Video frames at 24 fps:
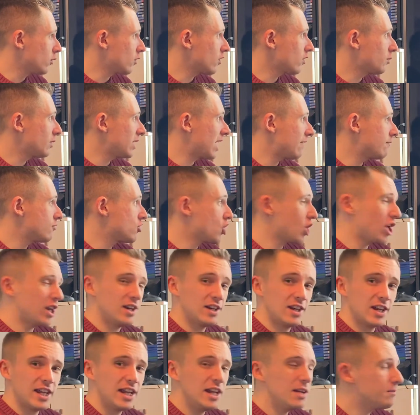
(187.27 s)
We have
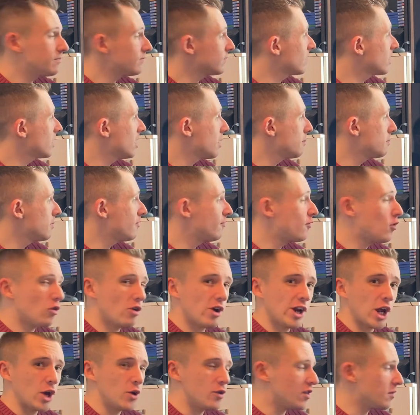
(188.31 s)
gently, before I
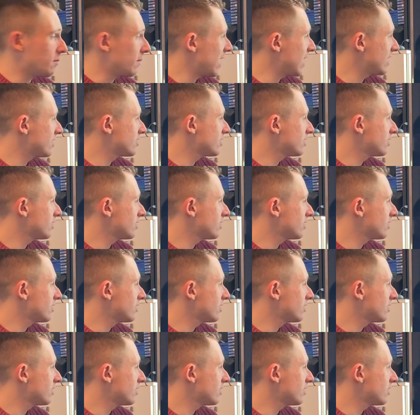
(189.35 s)
go to bed,